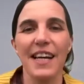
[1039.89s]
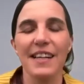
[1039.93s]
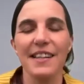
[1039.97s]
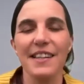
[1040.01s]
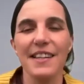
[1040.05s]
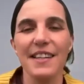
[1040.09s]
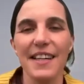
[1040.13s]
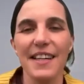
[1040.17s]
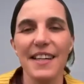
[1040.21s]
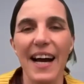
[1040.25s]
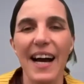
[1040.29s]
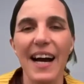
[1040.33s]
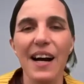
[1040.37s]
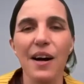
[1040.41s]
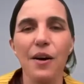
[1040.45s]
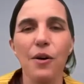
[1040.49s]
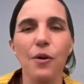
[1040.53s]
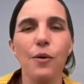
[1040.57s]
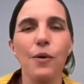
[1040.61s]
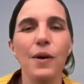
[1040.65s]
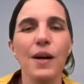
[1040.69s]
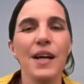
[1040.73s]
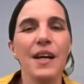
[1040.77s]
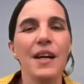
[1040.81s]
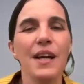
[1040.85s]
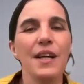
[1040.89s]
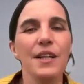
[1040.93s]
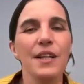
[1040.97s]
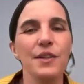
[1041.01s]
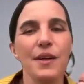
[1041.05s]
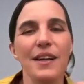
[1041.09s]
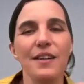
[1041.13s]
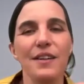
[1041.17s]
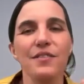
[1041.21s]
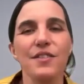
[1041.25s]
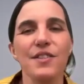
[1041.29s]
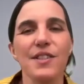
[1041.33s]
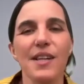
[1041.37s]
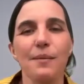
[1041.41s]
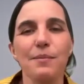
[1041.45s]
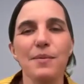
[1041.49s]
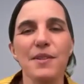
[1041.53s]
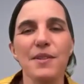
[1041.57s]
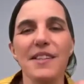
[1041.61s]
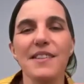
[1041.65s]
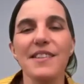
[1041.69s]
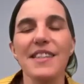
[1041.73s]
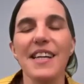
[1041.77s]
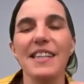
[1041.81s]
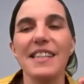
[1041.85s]
And now you have
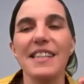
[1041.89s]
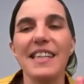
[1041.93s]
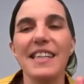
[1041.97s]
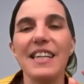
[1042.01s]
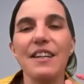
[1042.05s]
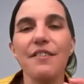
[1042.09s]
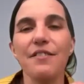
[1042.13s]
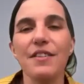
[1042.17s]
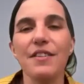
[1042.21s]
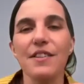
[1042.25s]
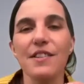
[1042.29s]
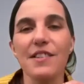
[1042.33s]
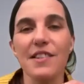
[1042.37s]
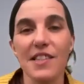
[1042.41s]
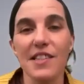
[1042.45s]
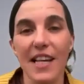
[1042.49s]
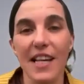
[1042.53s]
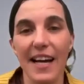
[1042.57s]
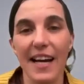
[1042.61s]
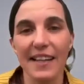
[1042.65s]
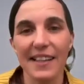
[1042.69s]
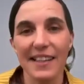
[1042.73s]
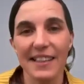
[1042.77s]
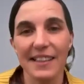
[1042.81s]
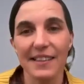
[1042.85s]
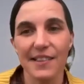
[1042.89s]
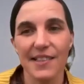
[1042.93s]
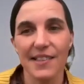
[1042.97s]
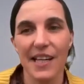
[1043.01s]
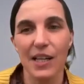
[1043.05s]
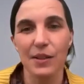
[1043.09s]
something that even slightly